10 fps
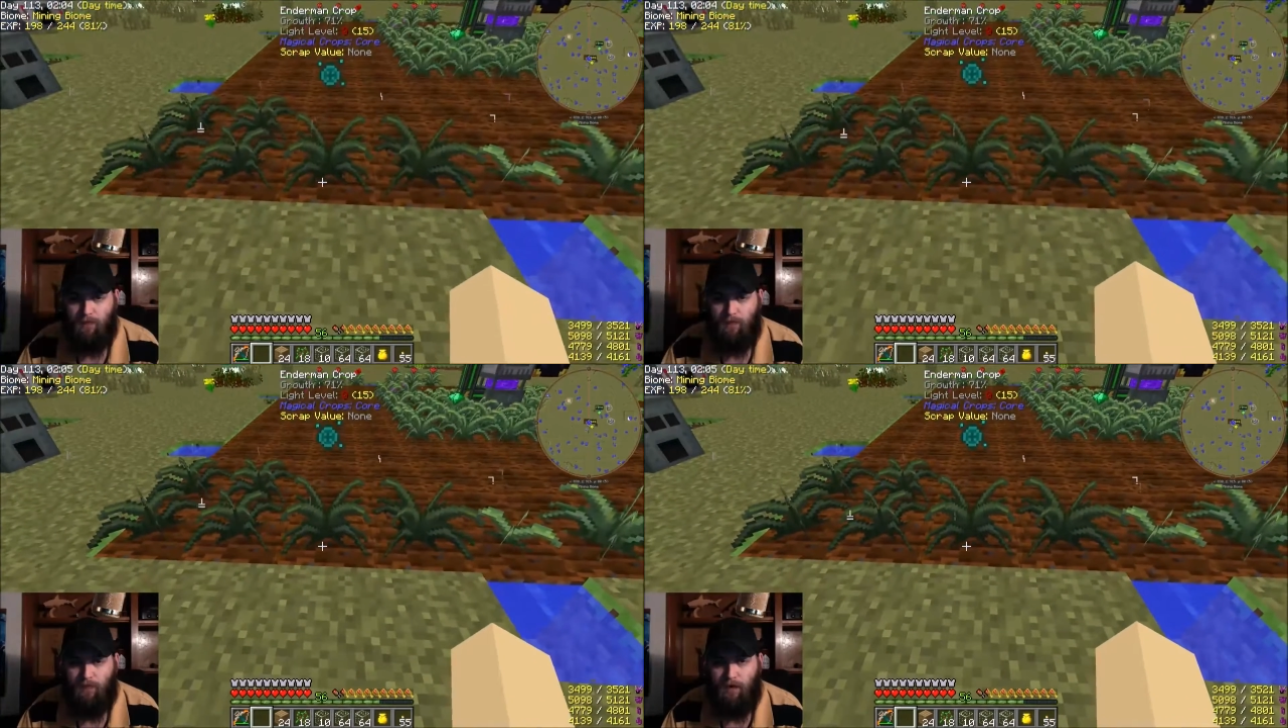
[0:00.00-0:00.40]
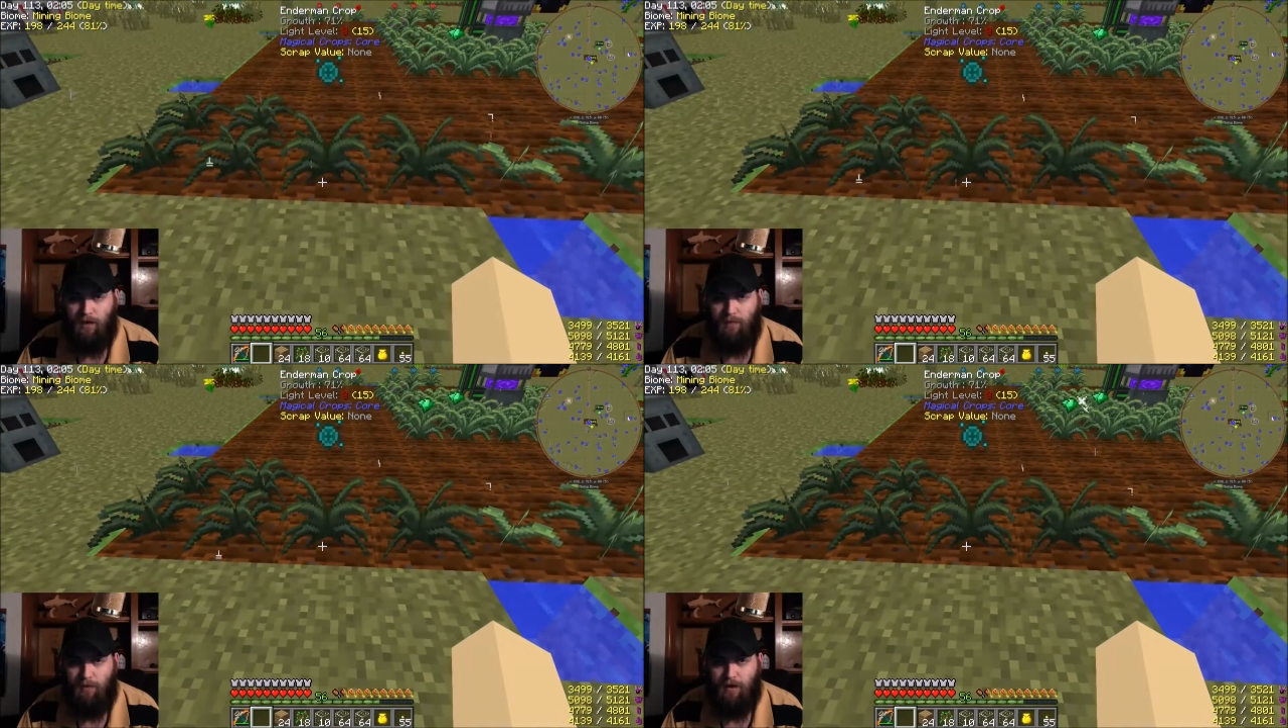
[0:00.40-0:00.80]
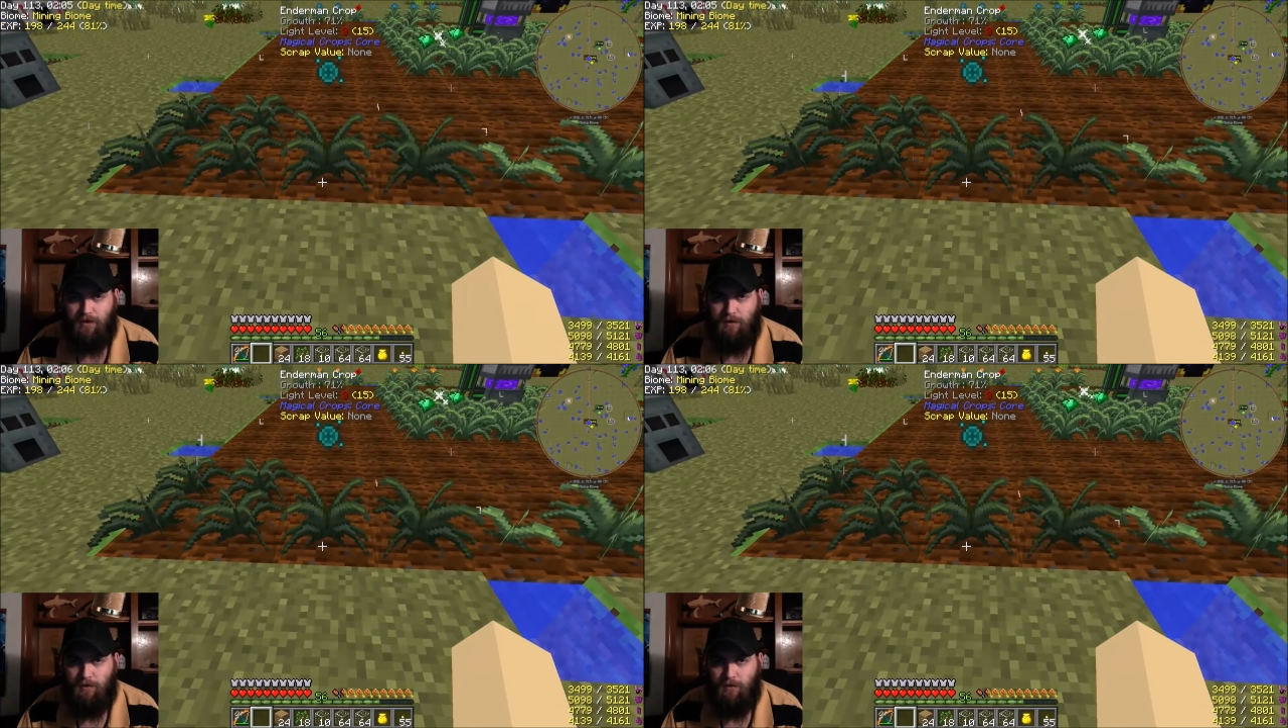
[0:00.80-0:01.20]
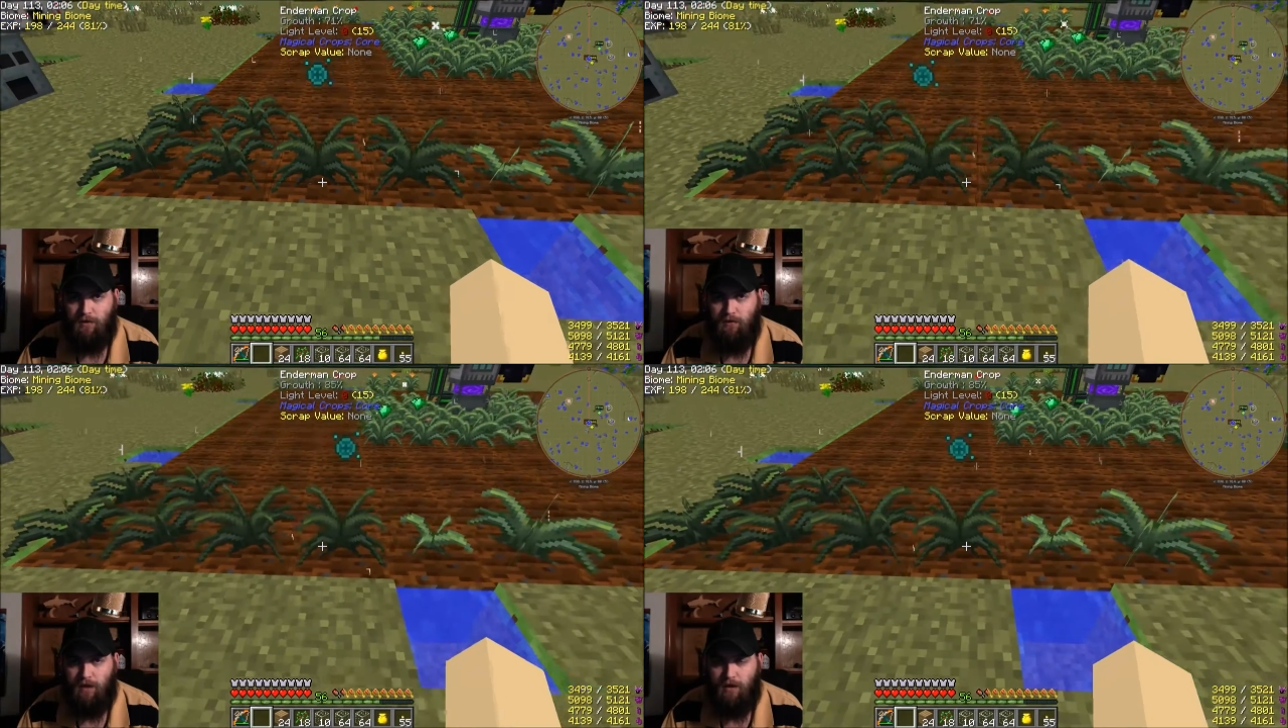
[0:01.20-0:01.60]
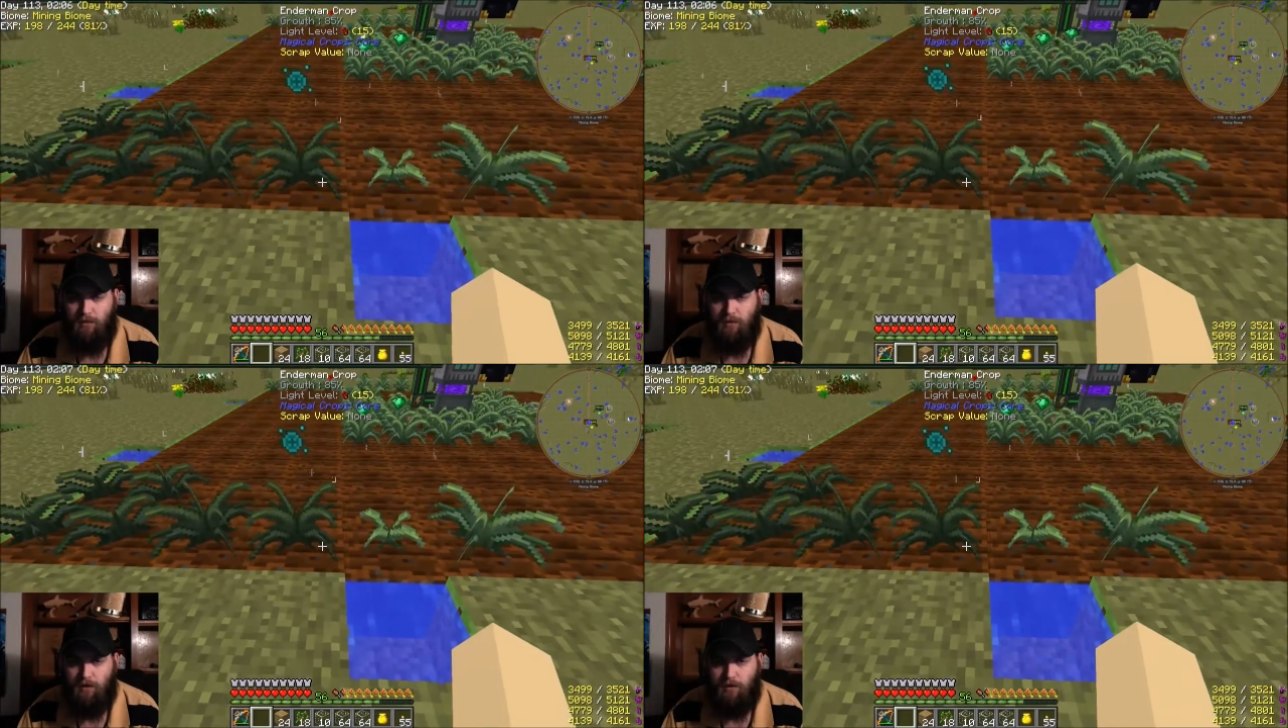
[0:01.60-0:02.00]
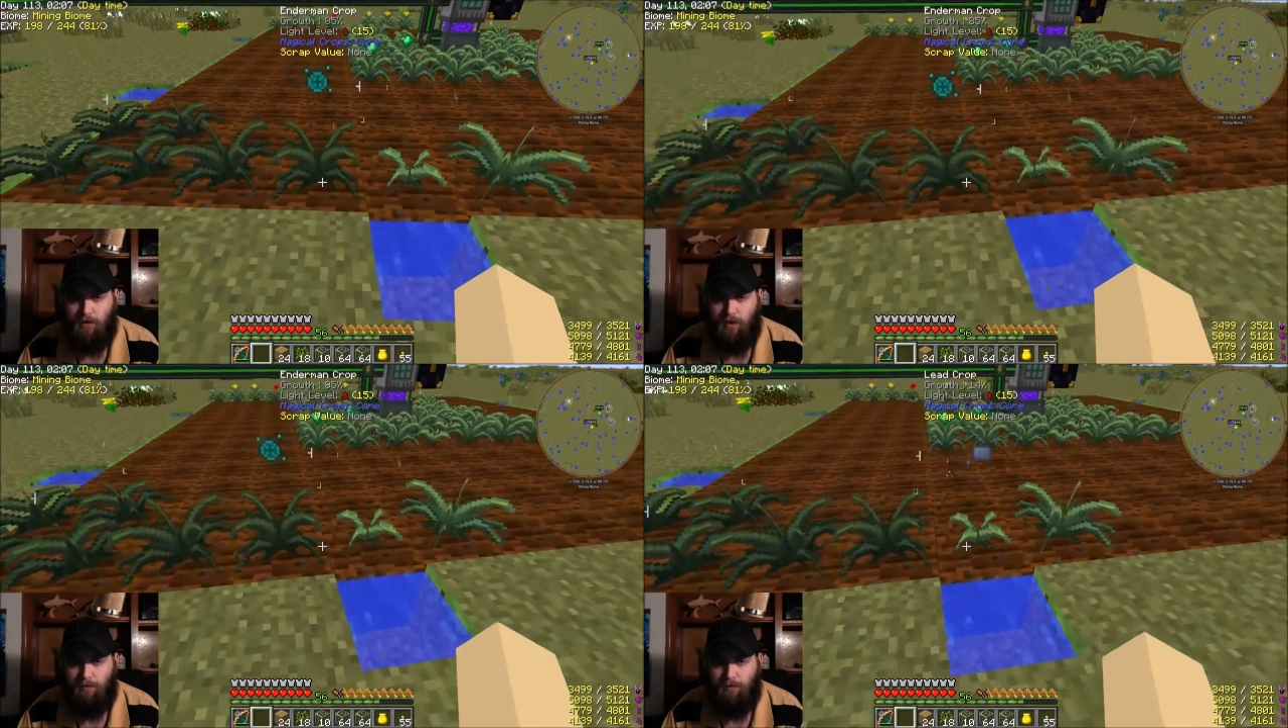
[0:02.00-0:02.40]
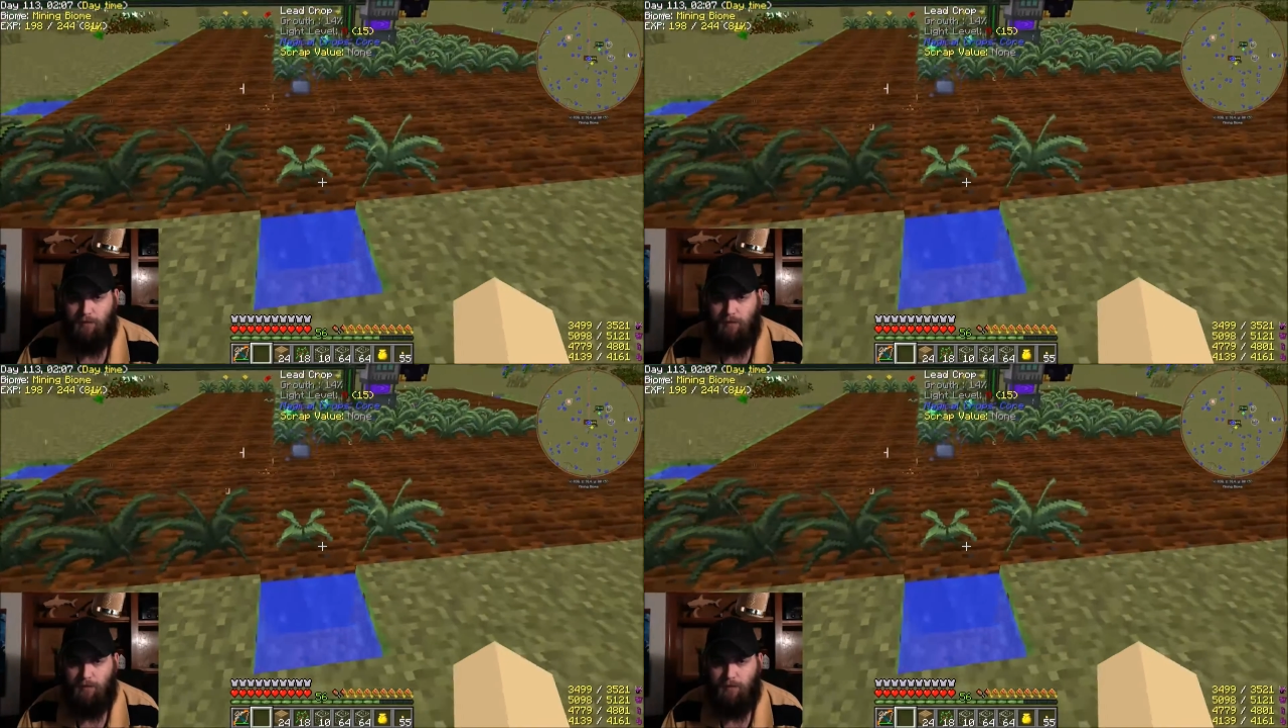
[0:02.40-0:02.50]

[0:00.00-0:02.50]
I started doing the Enderman crop.